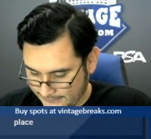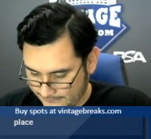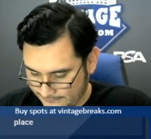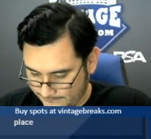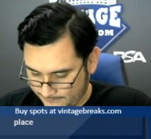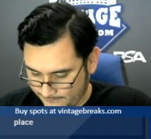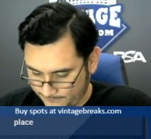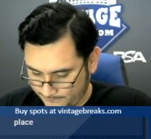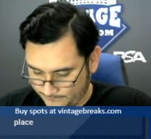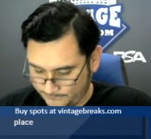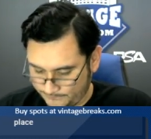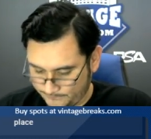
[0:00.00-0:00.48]

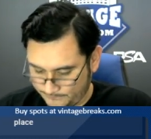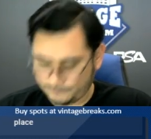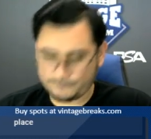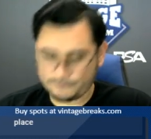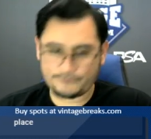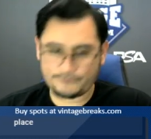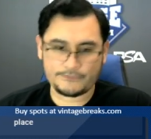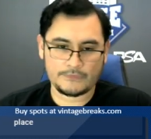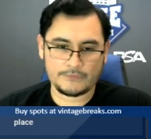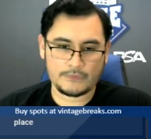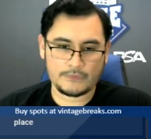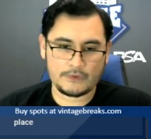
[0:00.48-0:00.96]

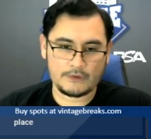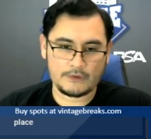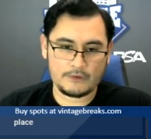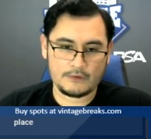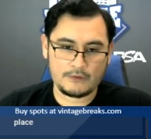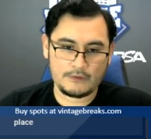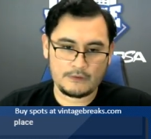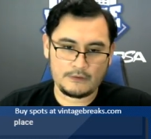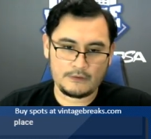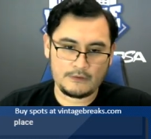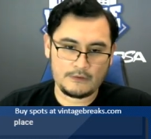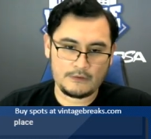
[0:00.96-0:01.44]

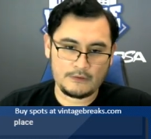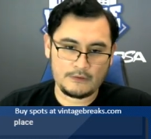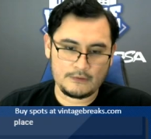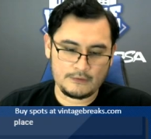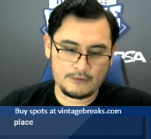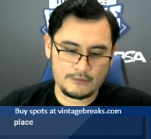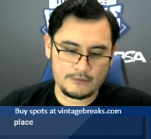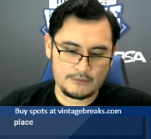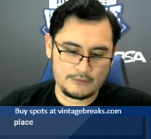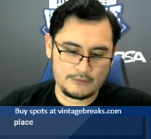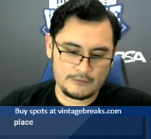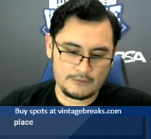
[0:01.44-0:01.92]

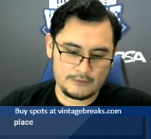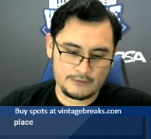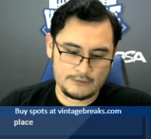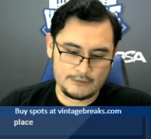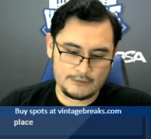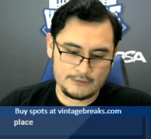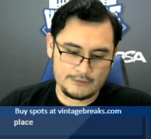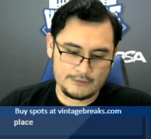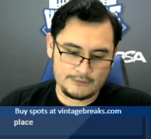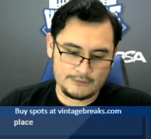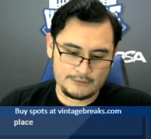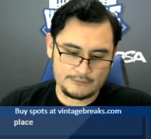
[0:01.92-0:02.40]

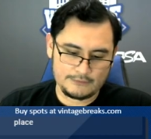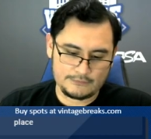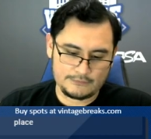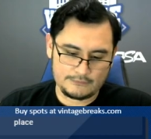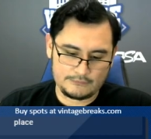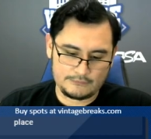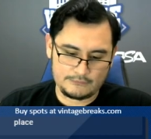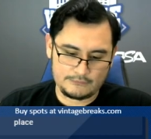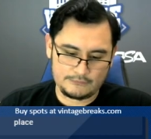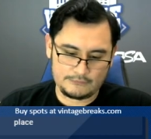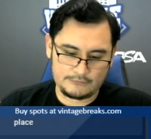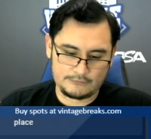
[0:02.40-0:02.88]

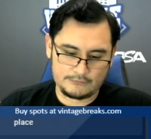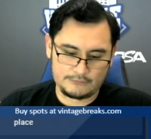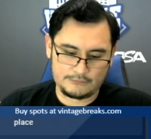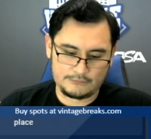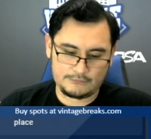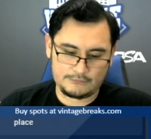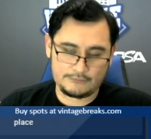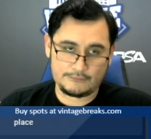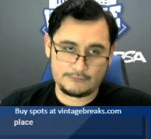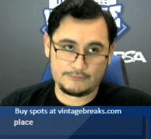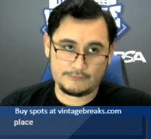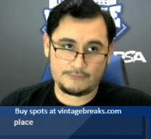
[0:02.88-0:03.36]

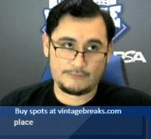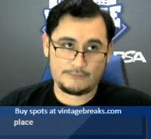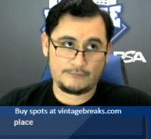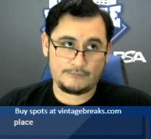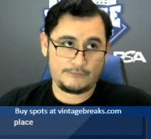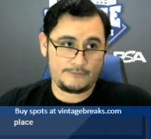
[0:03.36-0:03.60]
[no speech]